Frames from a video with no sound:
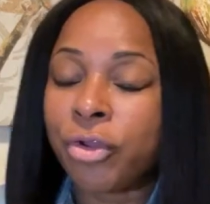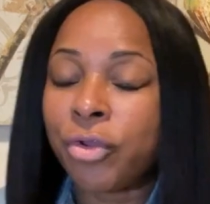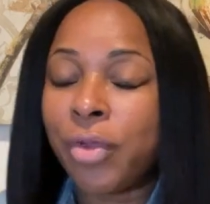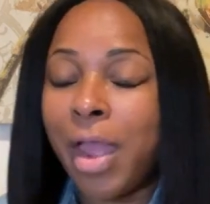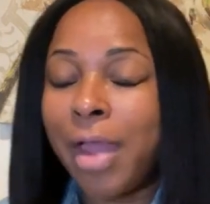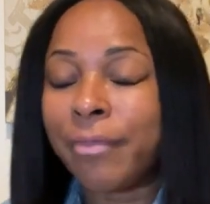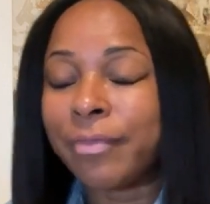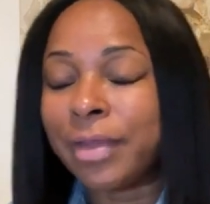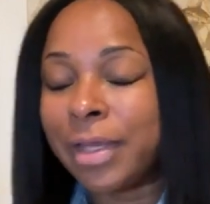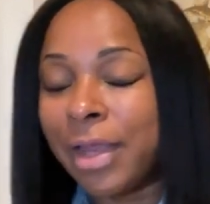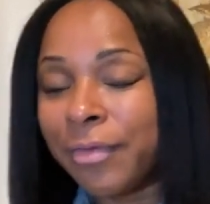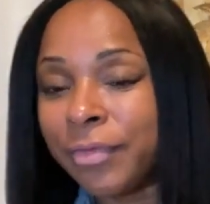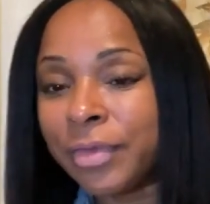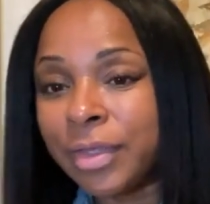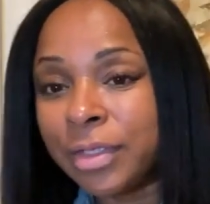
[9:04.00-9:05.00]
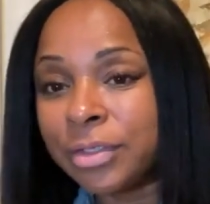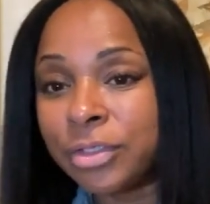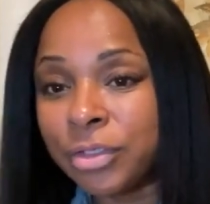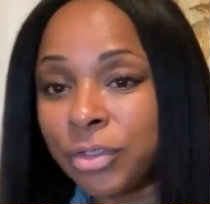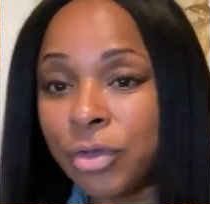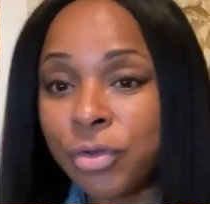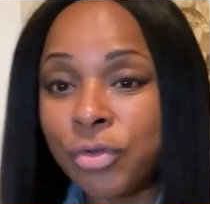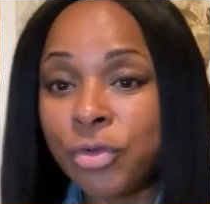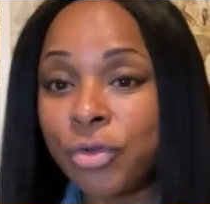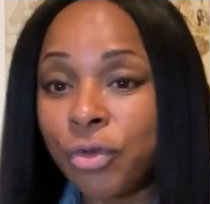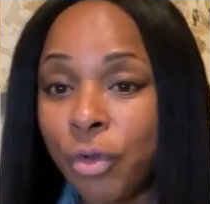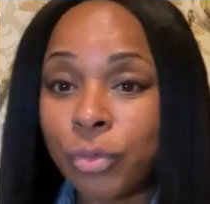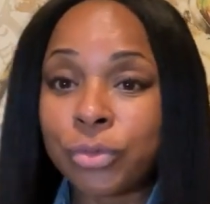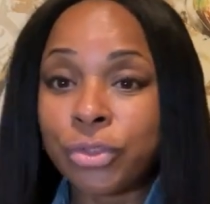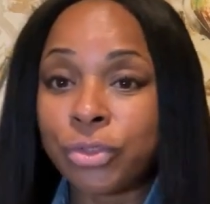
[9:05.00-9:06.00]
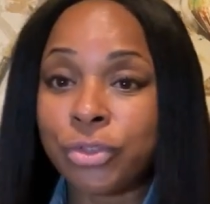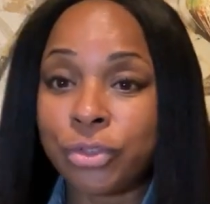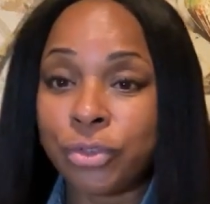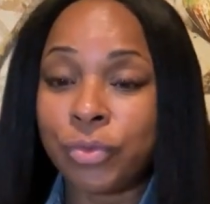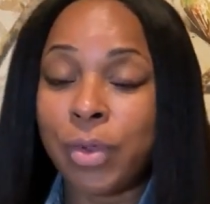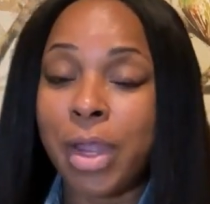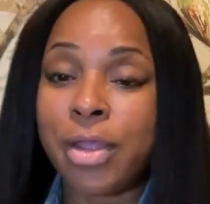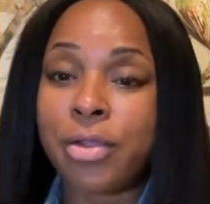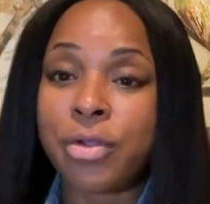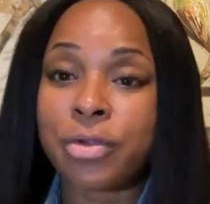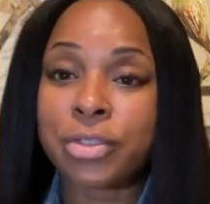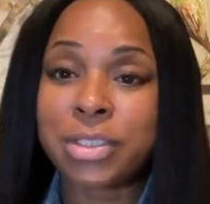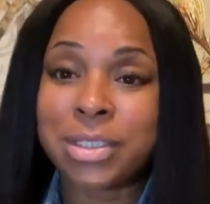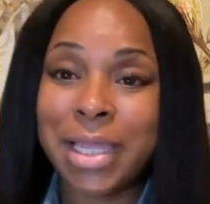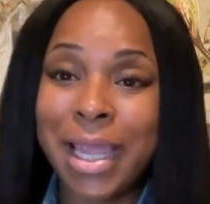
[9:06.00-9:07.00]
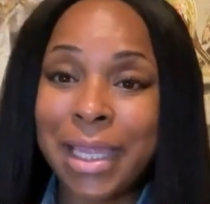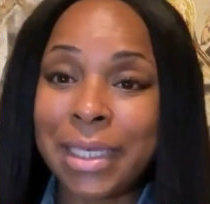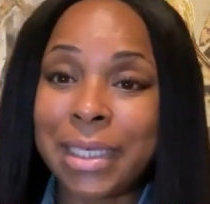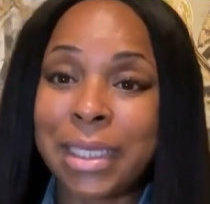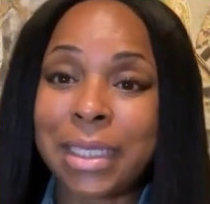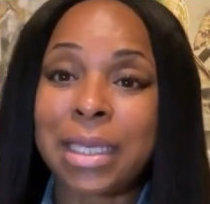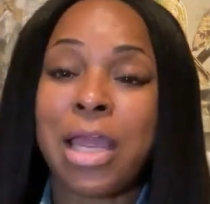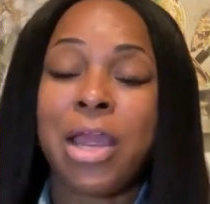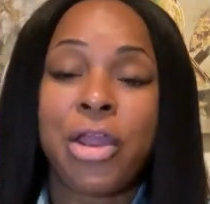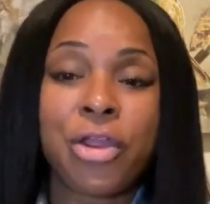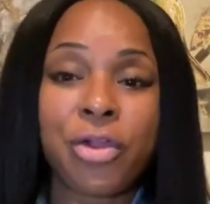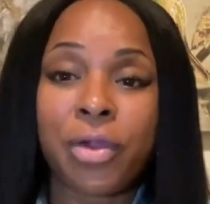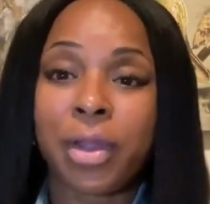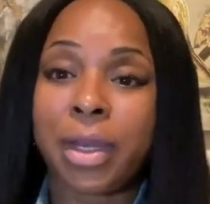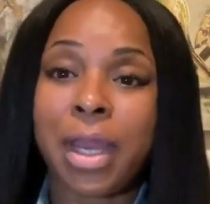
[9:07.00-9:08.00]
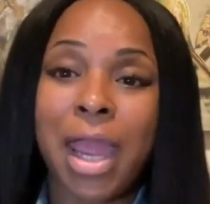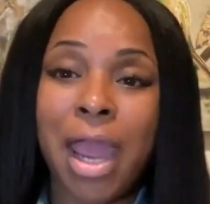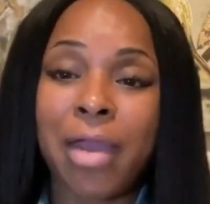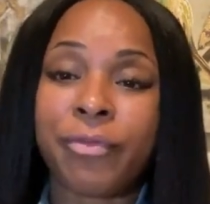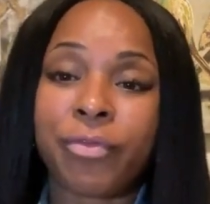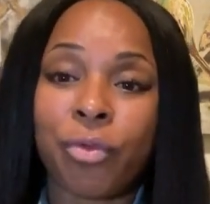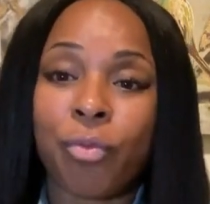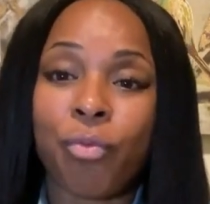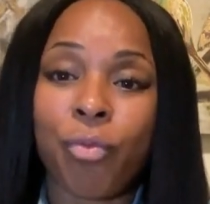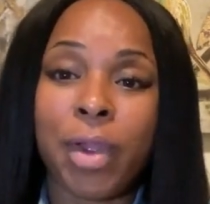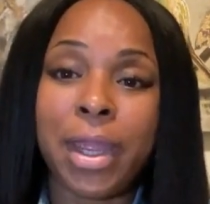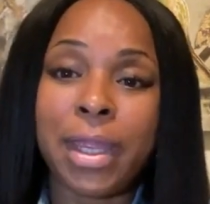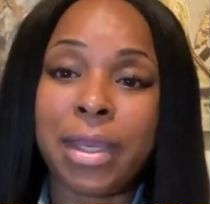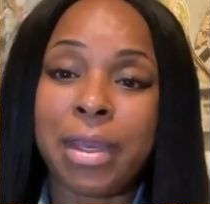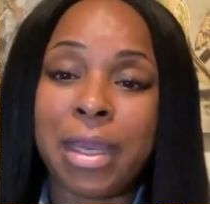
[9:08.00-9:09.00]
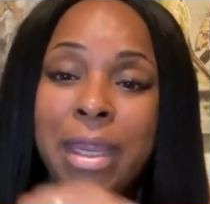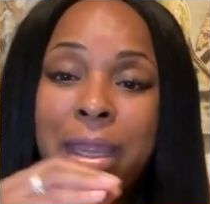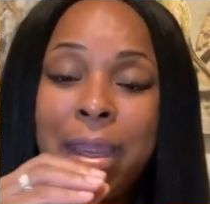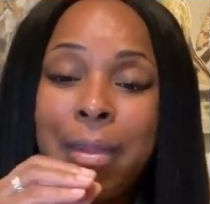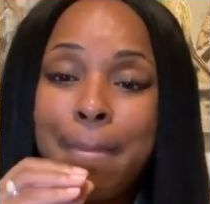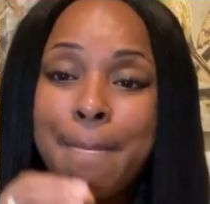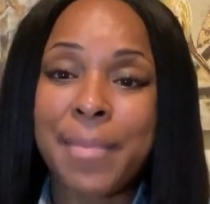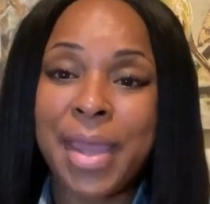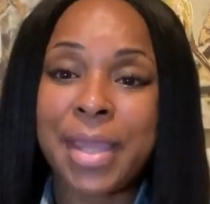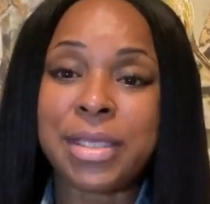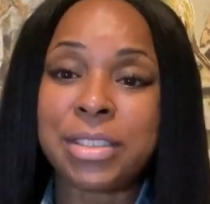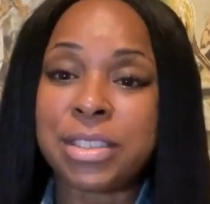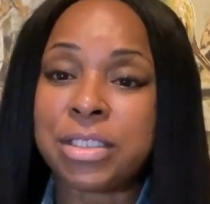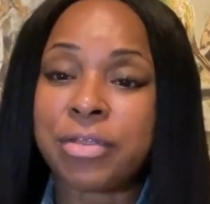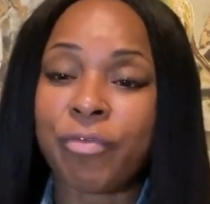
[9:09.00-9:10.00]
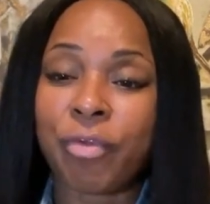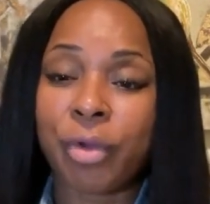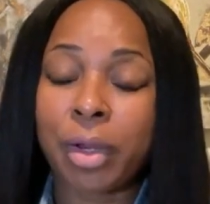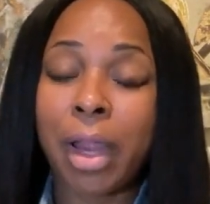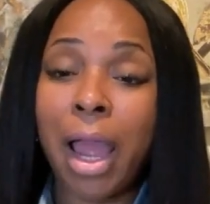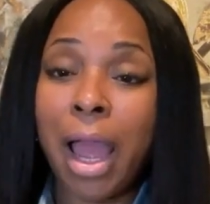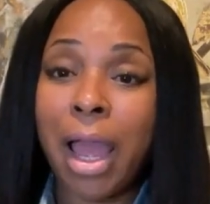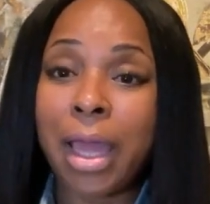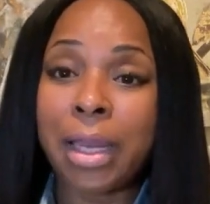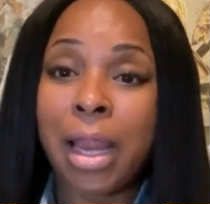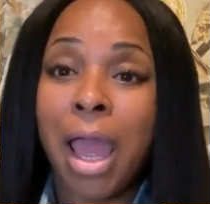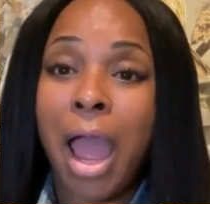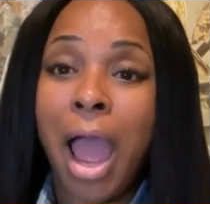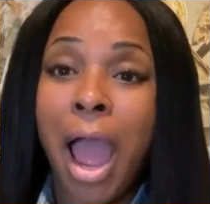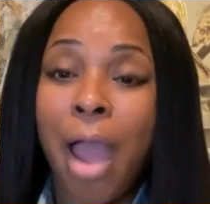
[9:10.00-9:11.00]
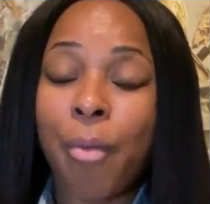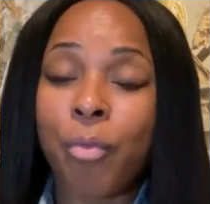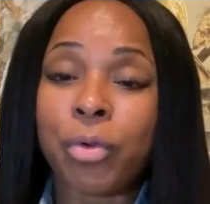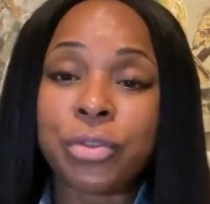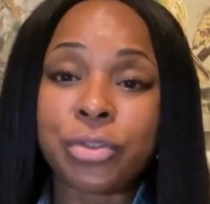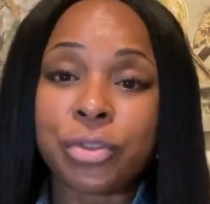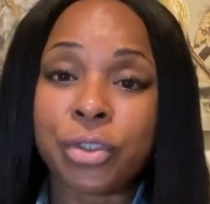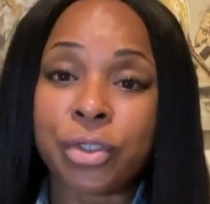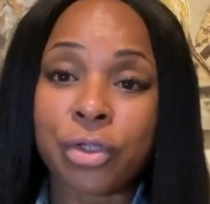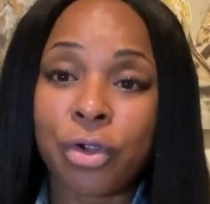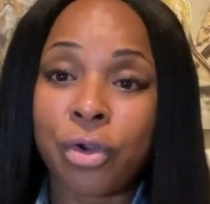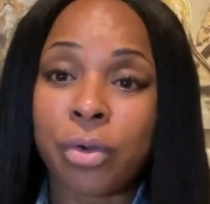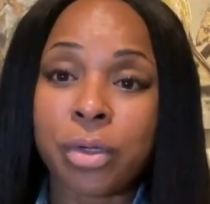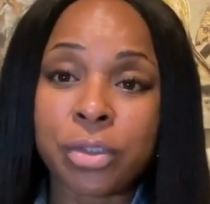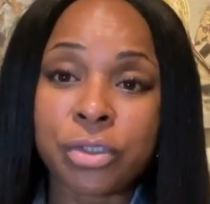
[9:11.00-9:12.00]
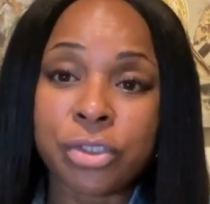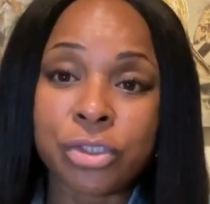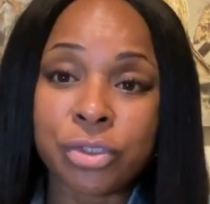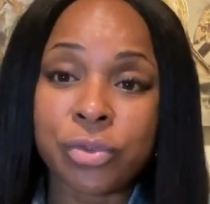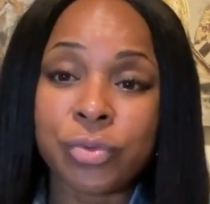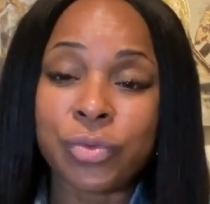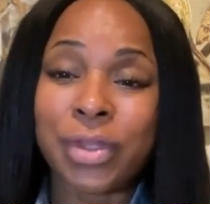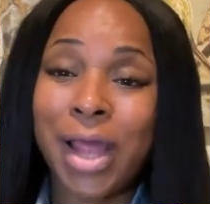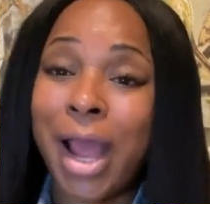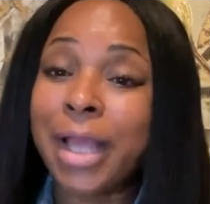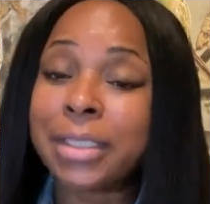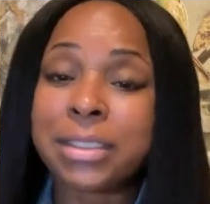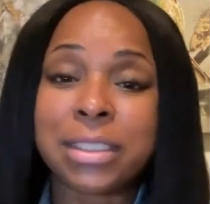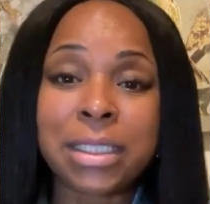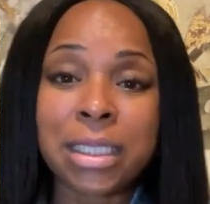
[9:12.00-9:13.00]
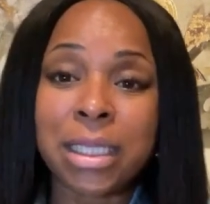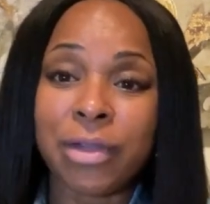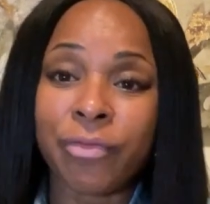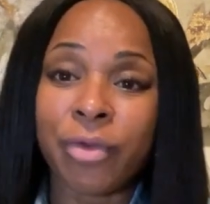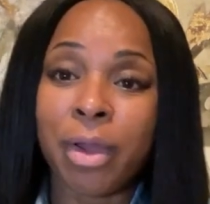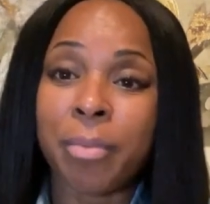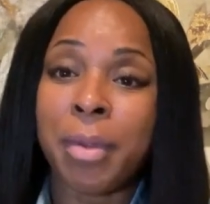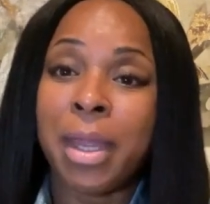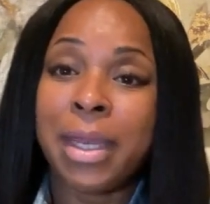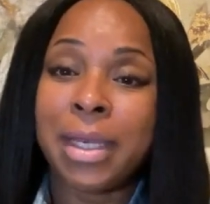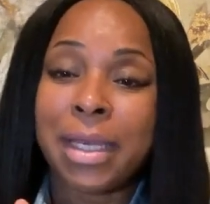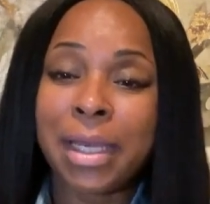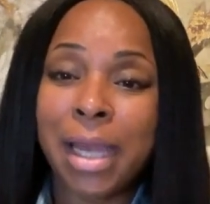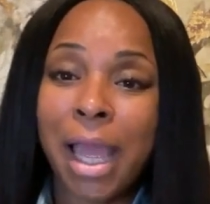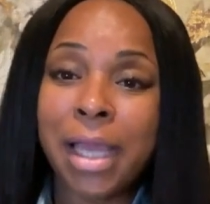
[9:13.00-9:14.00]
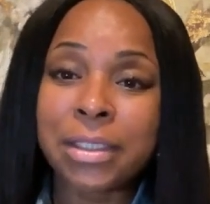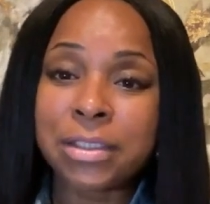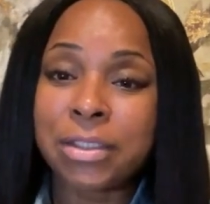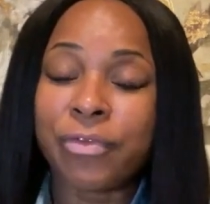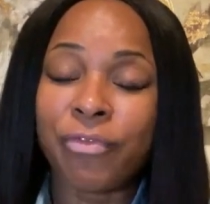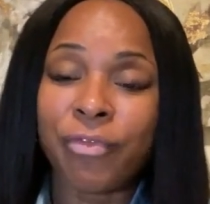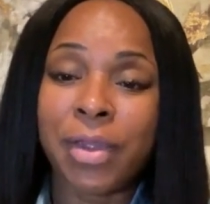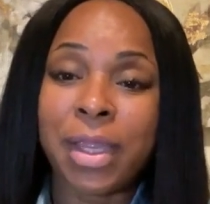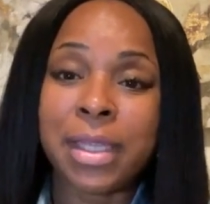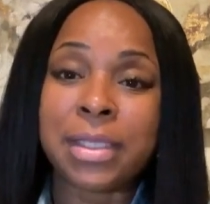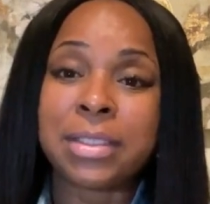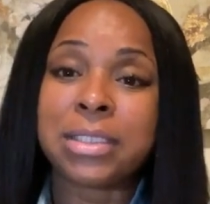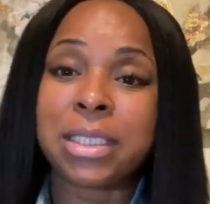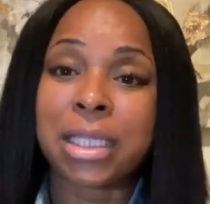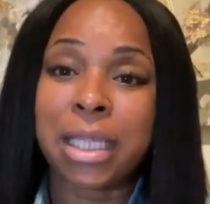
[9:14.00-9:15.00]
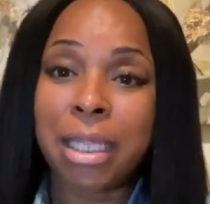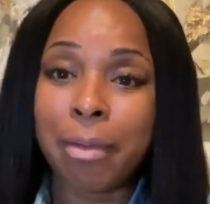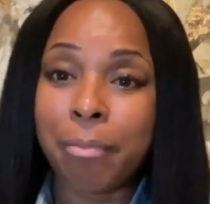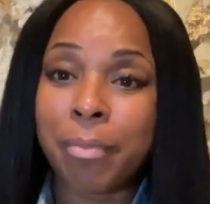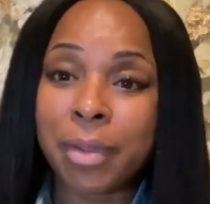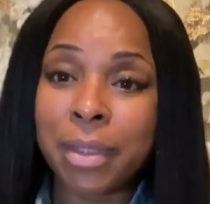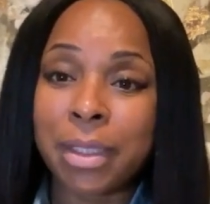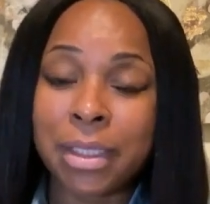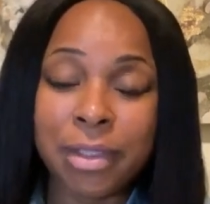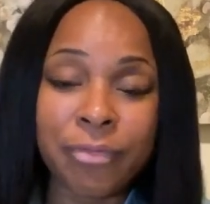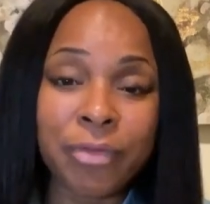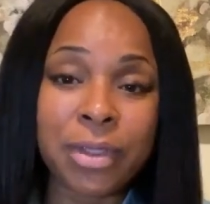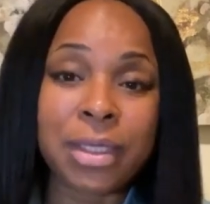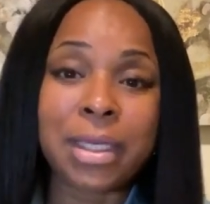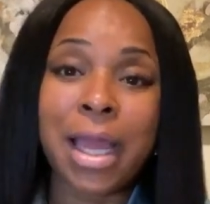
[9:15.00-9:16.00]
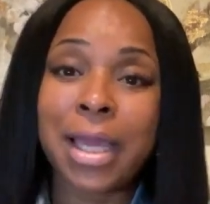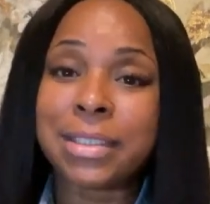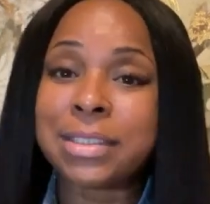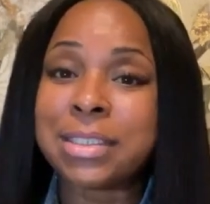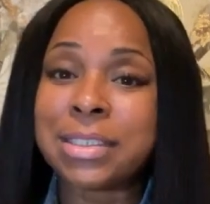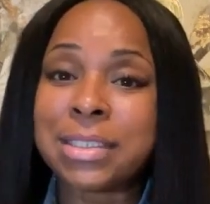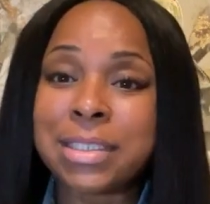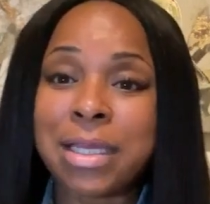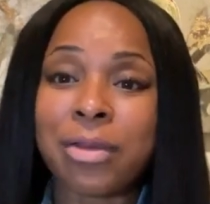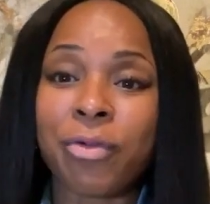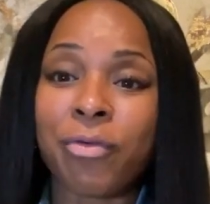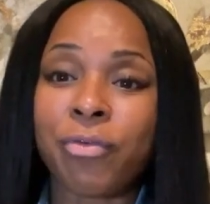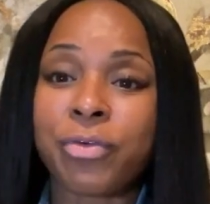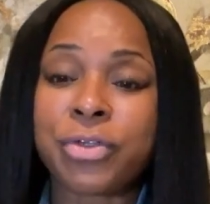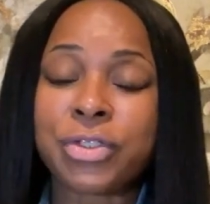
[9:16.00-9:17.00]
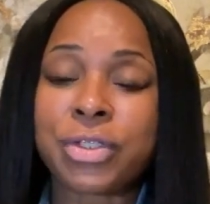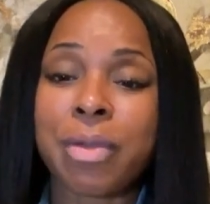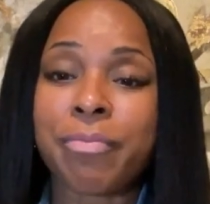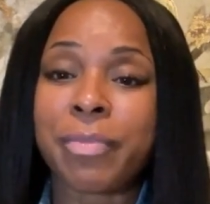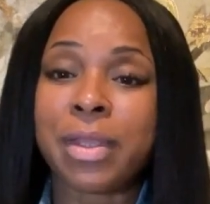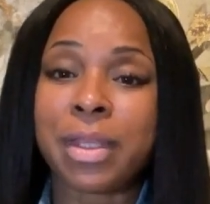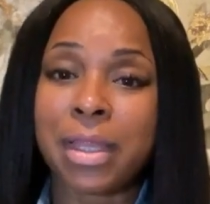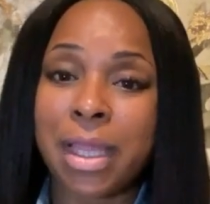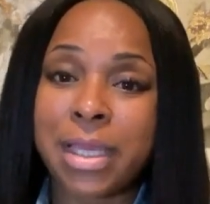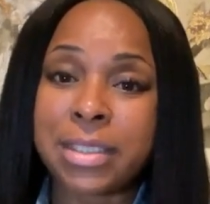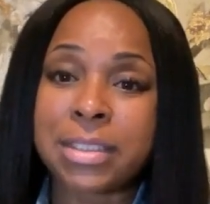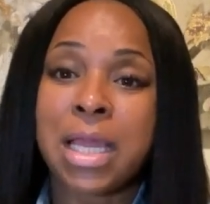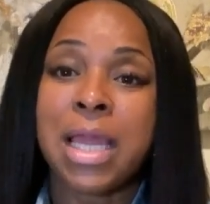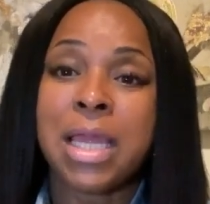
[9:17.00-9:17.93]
you have done everything to you know to do and you're standing you're going to have to wait in patience for God. I want to encourage you not to give up, not to faint, to keep believing, not to settle for something less,